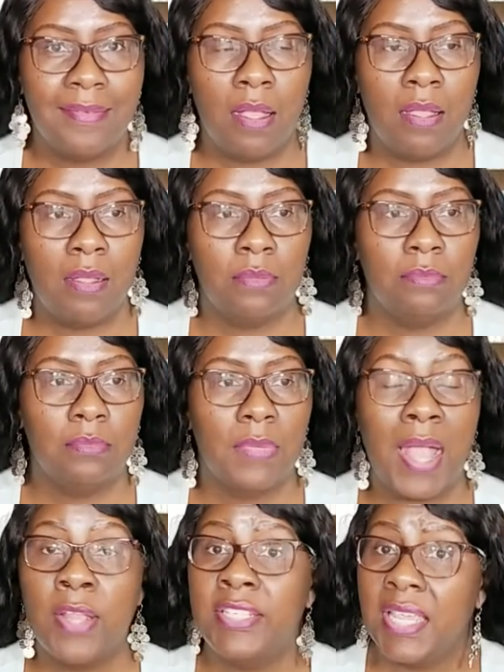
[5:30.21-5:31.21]
Um,
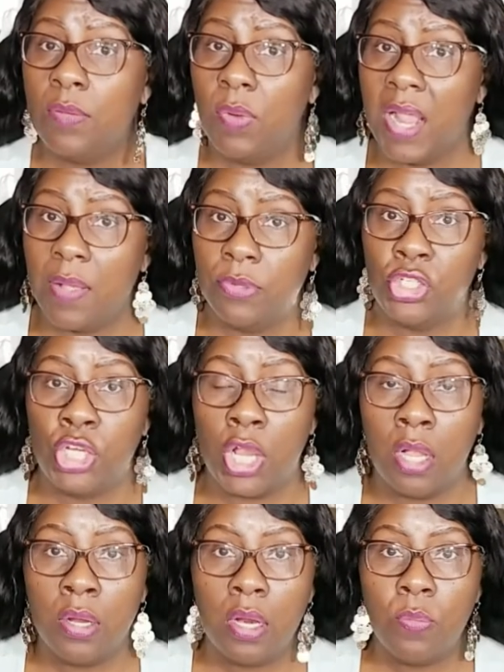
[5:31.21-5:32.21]
I did when I was
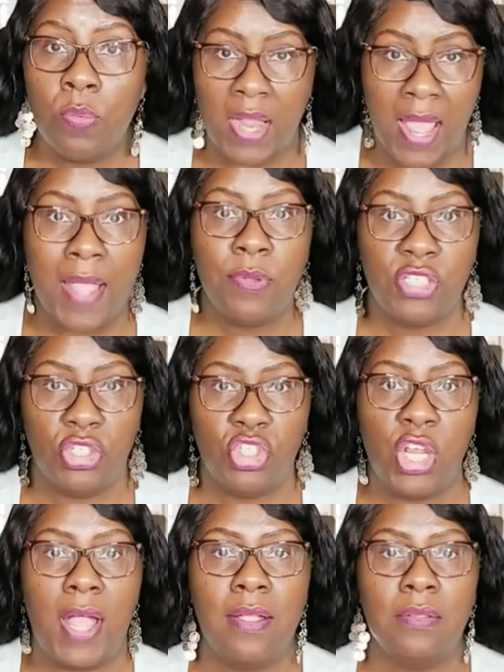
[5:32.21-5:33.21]
younger, when I was a
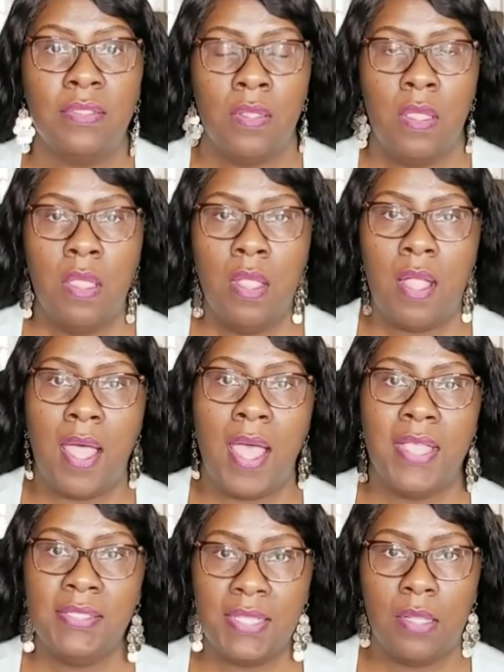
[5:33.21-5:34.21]
child,
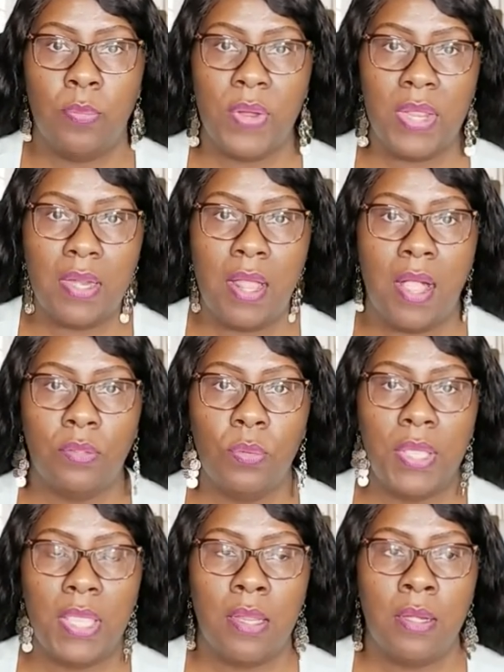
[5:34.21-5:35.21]
I celebrated
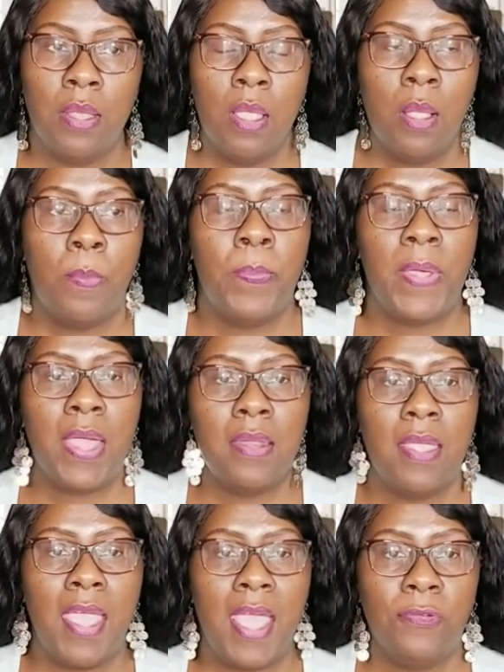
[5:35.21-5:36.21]
Halloween.
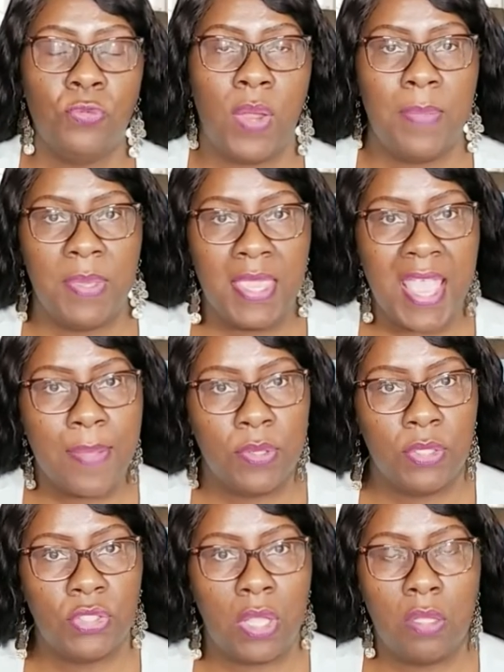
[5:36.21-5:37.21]
But after I became
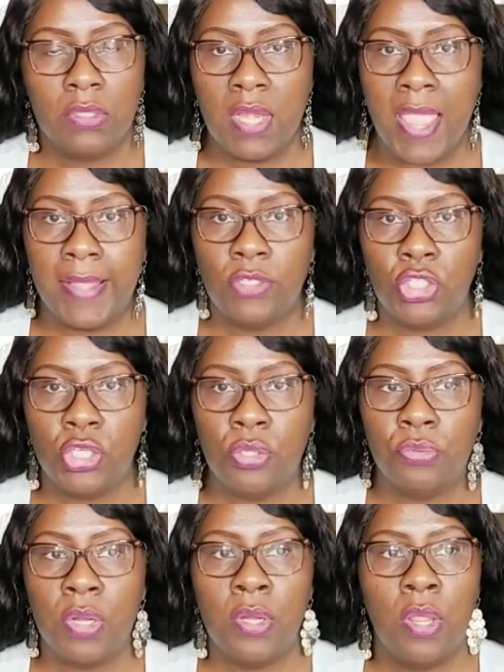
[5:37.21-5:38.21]
an adult and had
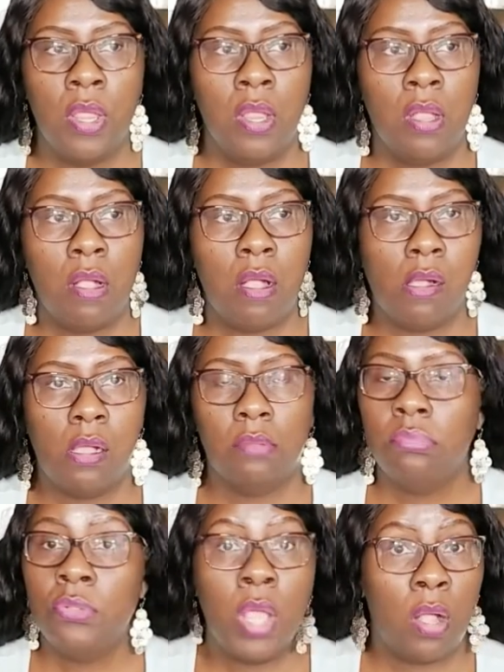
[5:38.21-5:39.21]
children,
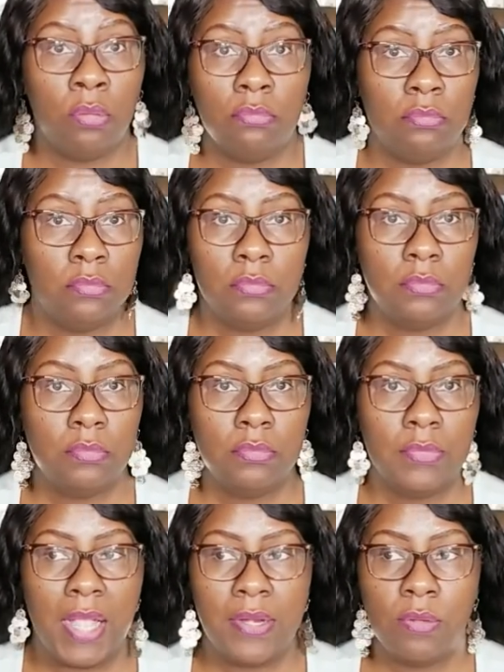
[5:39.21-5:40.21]
um, no,
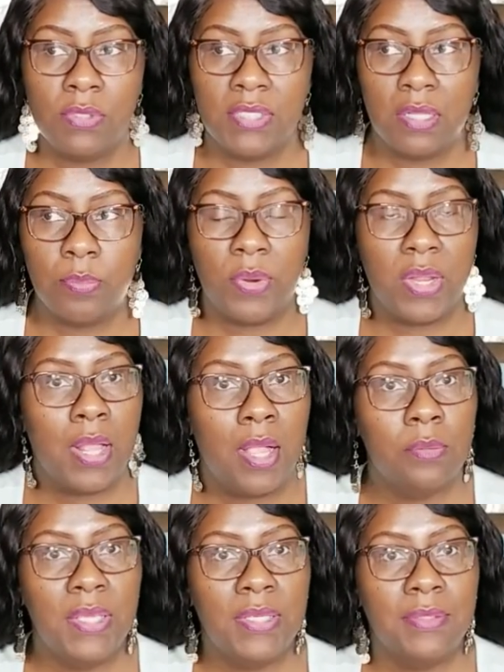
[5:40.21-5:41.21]
I don't celebrate
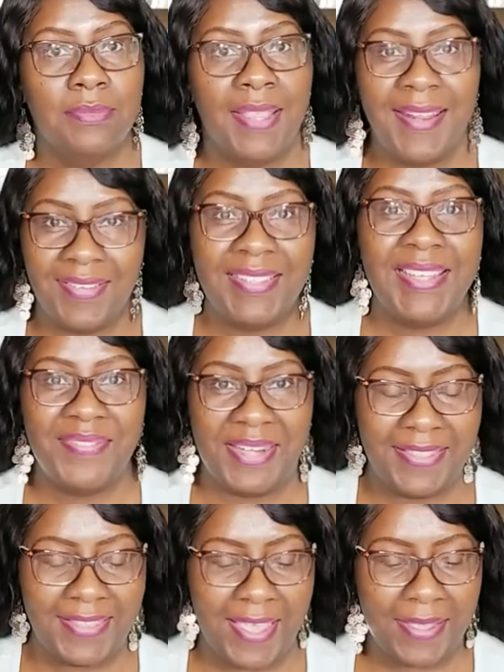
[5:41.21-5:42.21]
Halloween. And I'll leave it
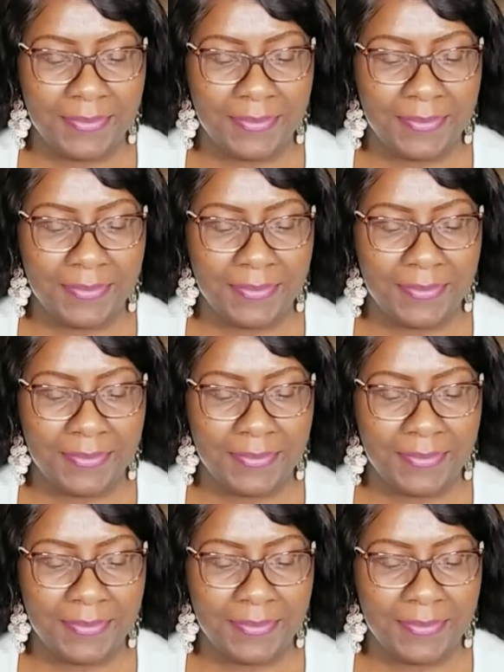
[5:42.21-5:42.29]
at that.